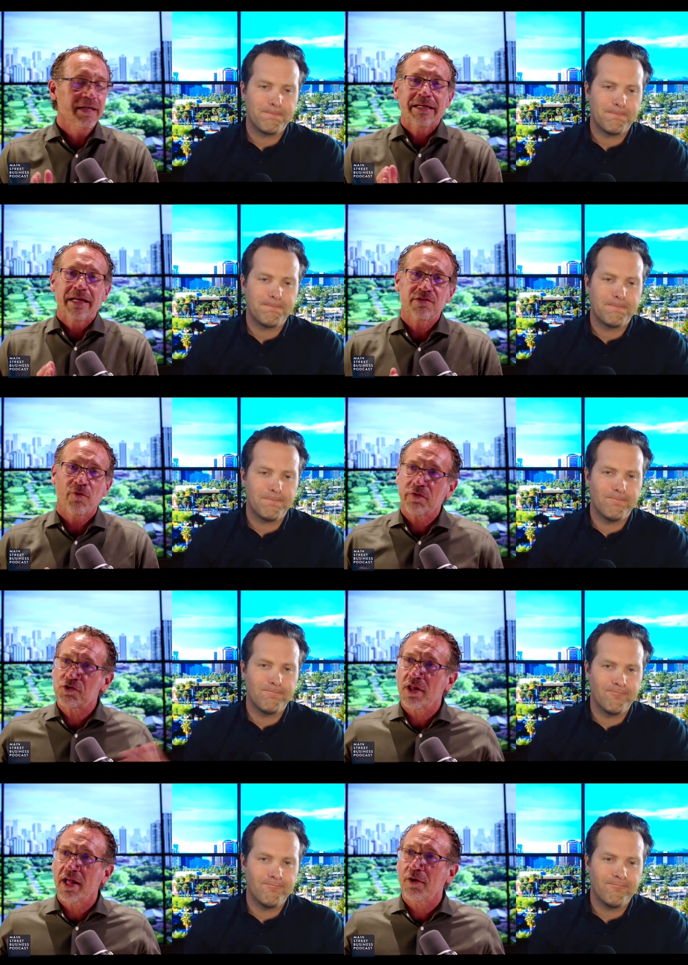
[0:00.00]
Speaker 1: it's 4th of
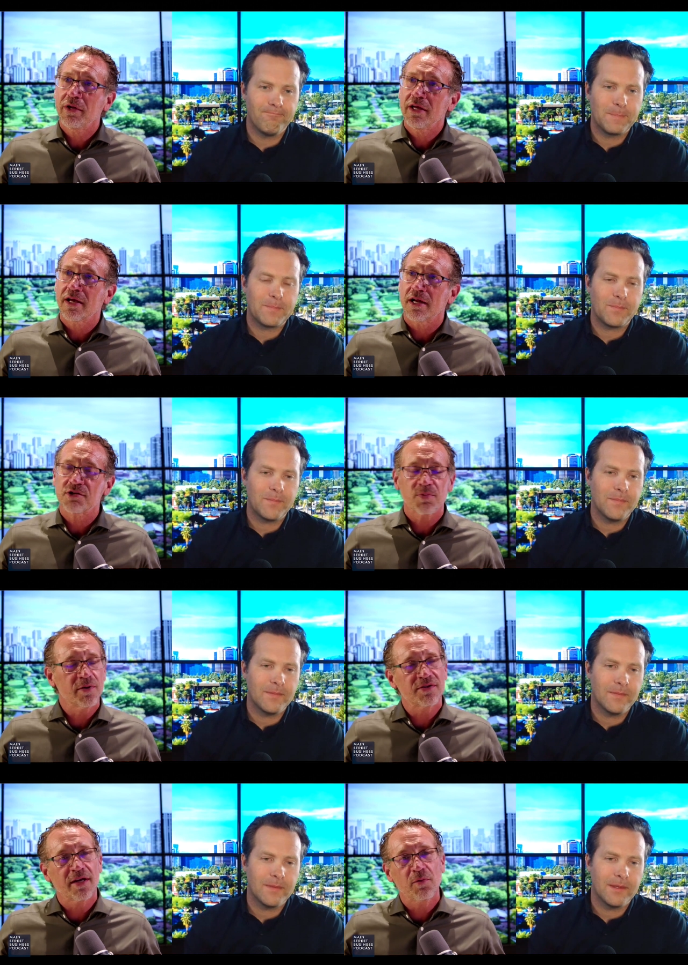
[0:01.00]
July mm -hmm. week. I just want to
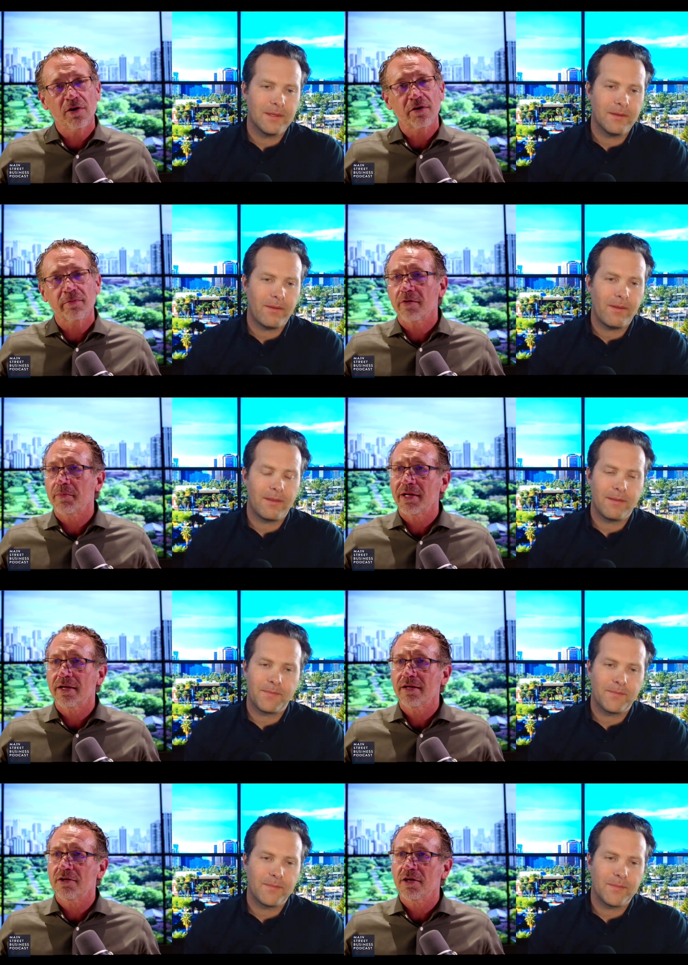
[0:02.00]
say welcome to everybody.
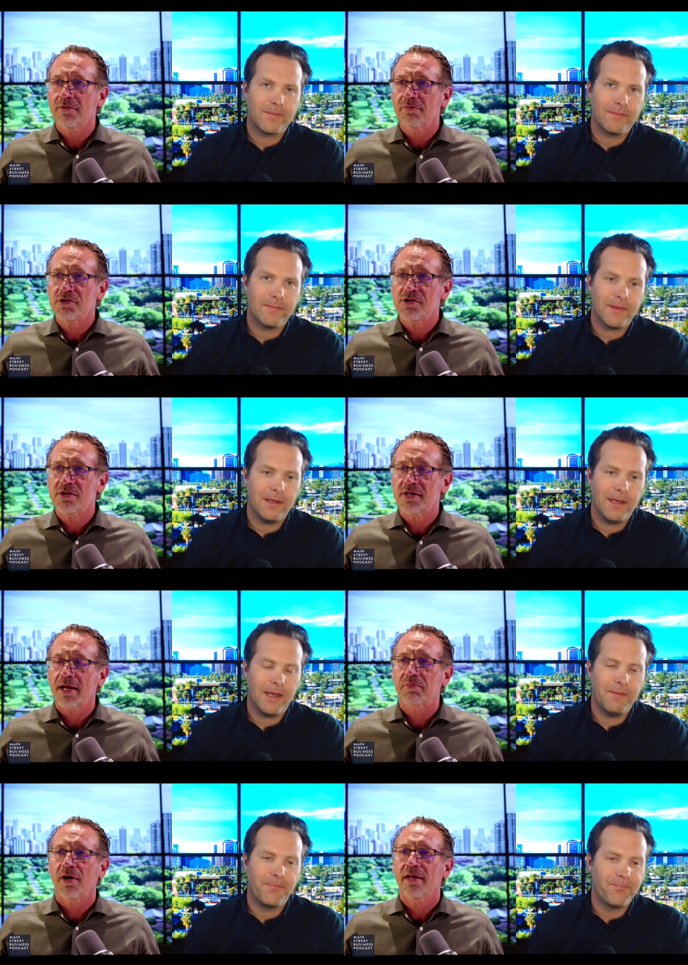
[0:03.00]
You know, let's just take
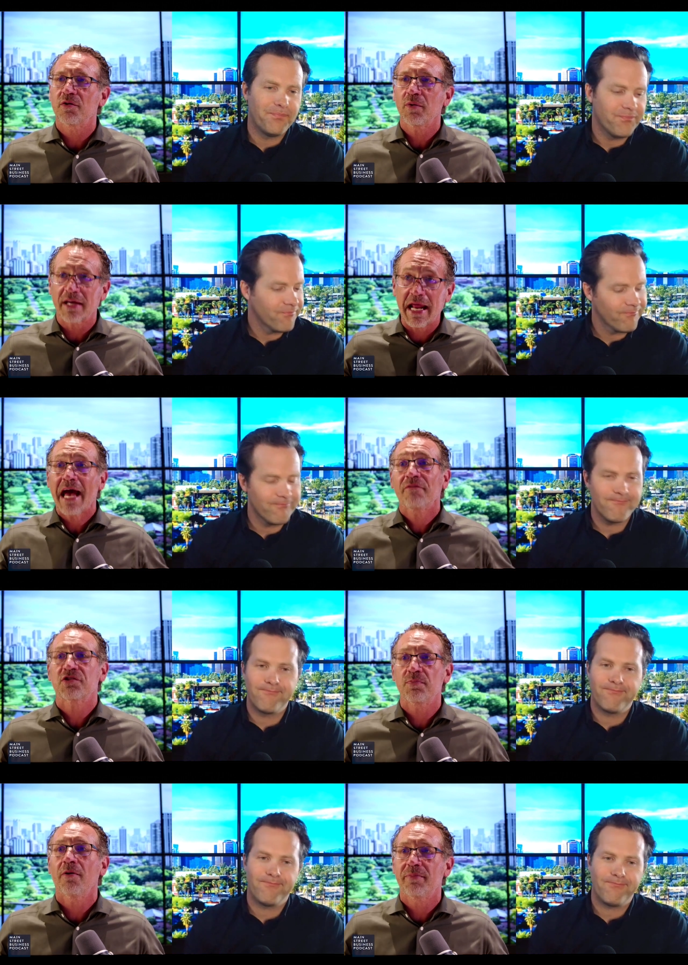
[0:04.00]
pride yeah. that we can have a
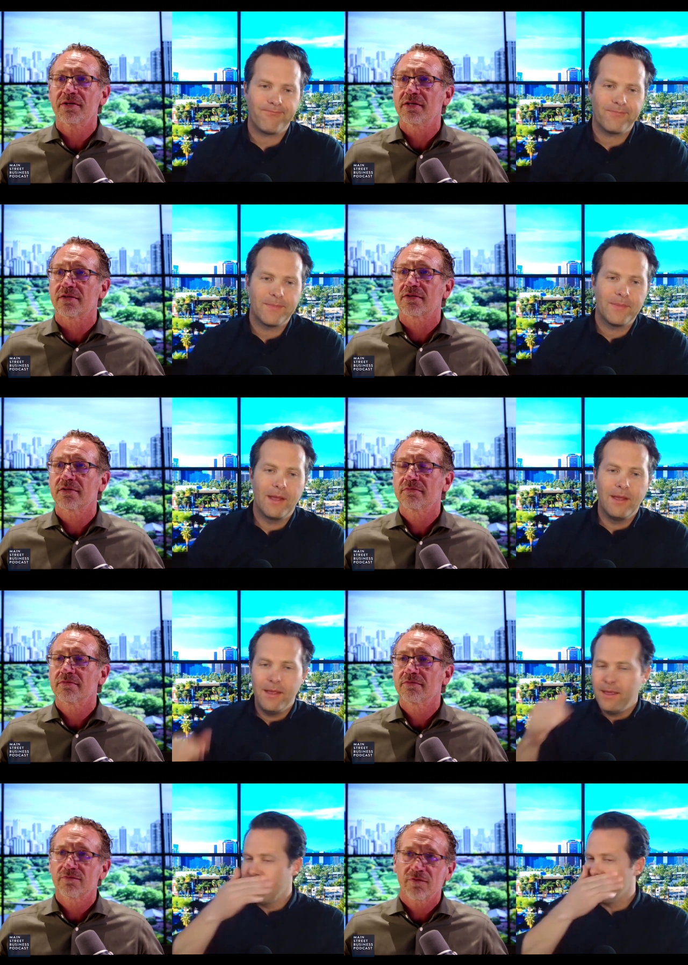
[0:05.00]
small business
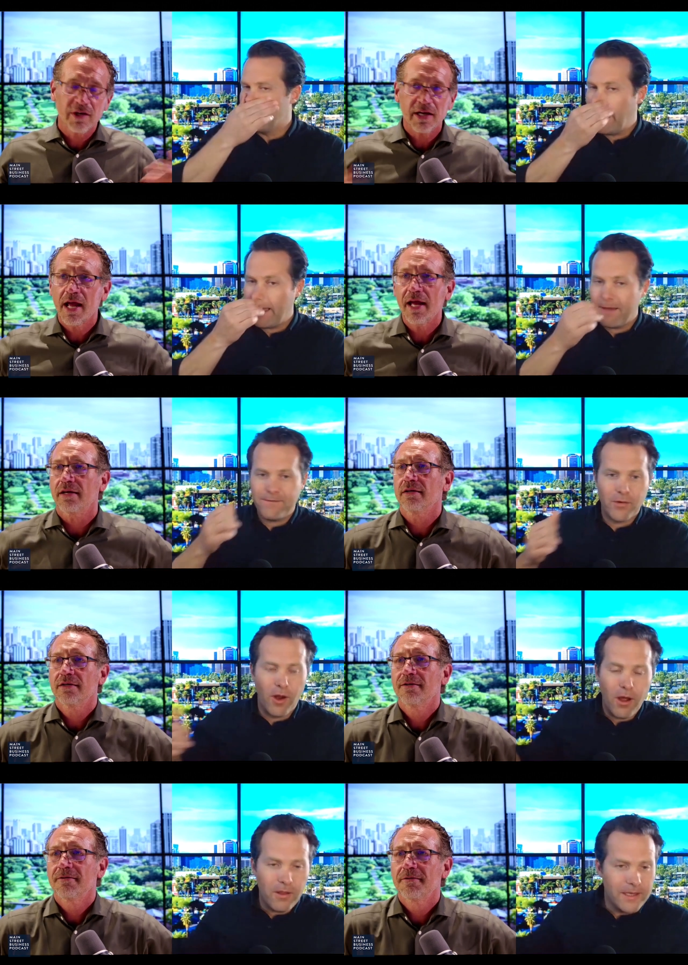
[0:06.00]
Speaker 2: Freaking yeah,
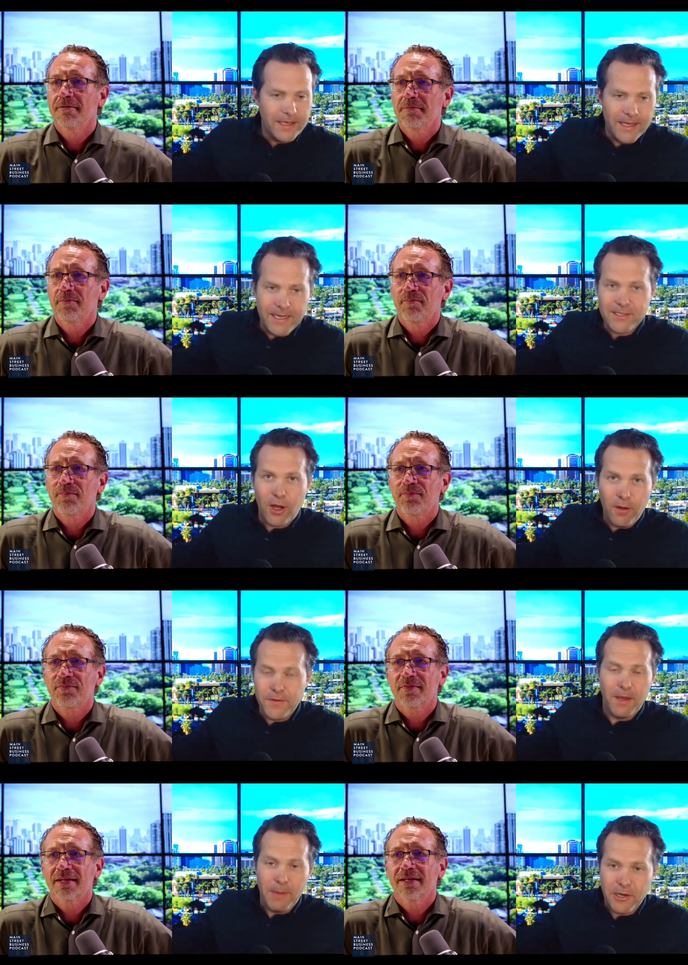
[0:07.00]
for all, it is
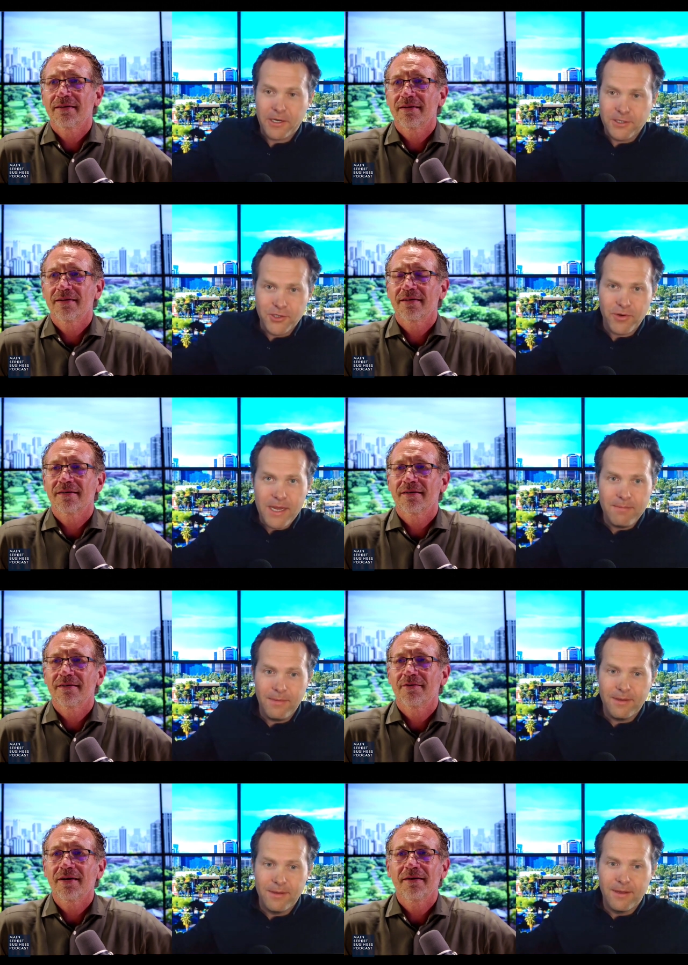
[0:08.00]
called the American
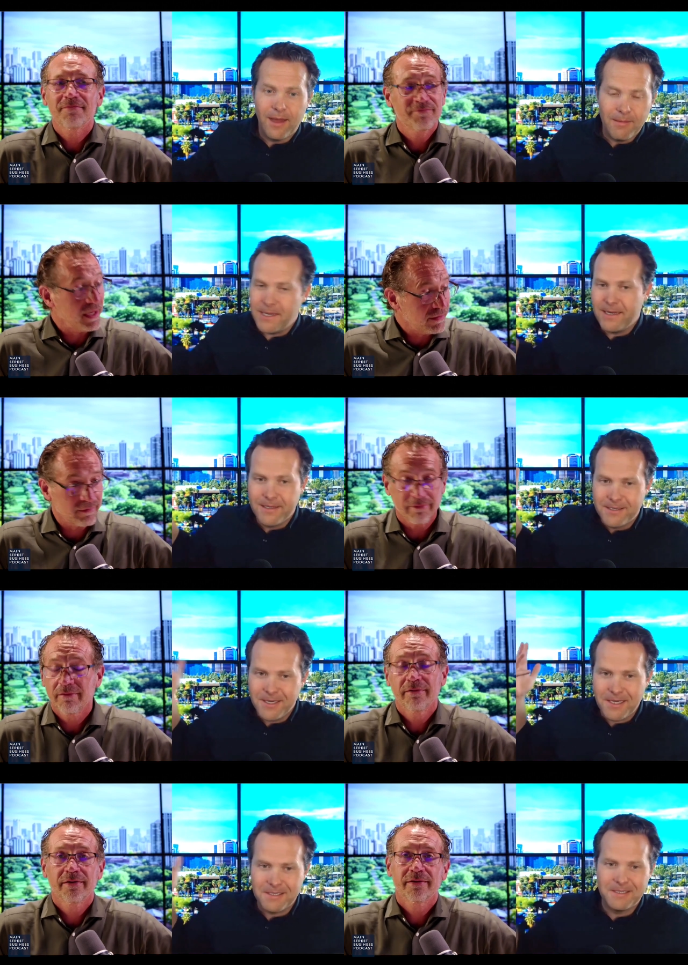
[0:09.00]
Dream. Yeah. I mean,
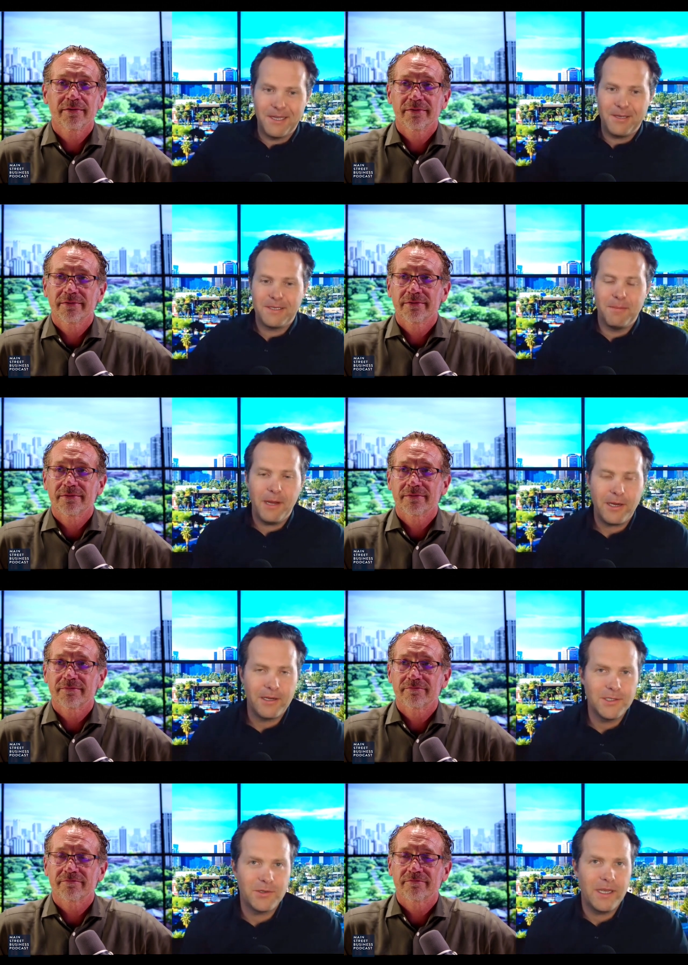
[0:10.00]
you yeah, it's the
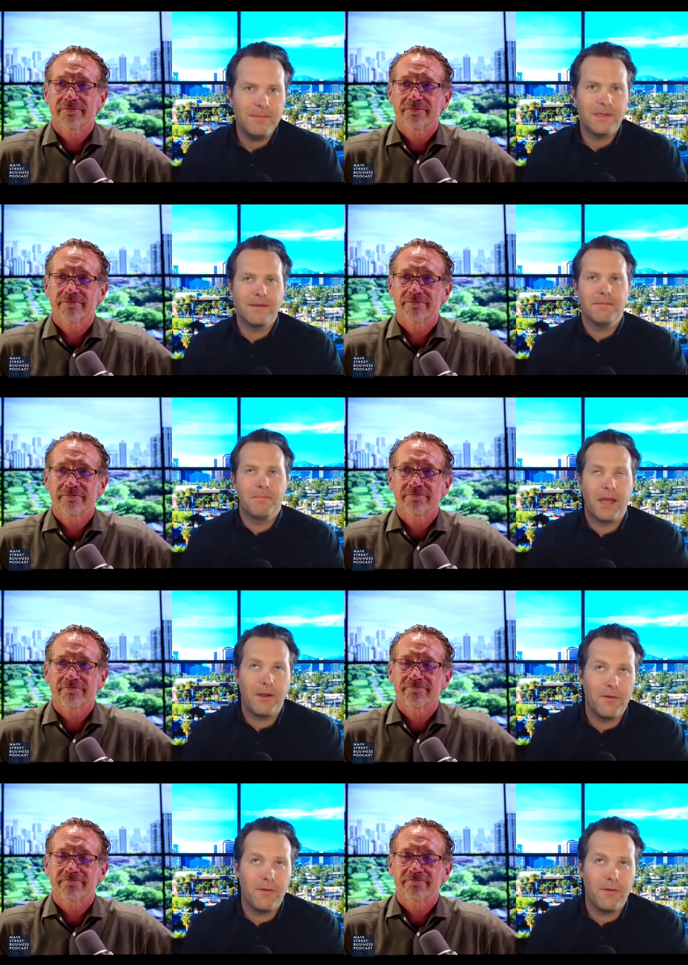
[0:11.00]
American dream to, I